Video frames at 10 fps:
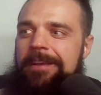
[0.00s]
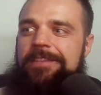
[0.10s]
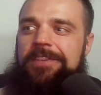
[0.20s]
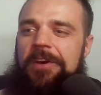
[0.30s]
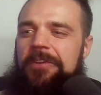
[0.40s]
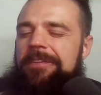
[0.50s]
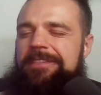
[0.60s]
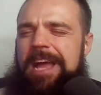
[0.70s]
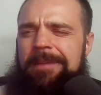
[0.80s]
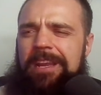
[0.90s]
So there's
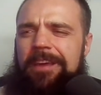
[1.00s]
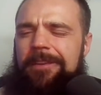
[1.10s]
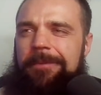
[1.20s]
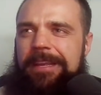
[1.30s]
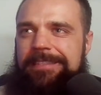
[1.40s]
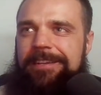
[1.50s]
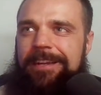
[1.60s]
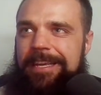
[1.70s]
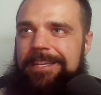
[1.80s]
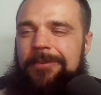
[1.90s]
not many other places you're
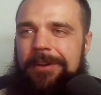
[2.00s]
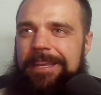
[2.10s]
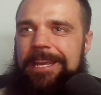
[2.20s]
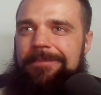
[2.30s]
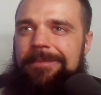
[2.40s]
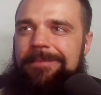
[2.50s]
going to get 20%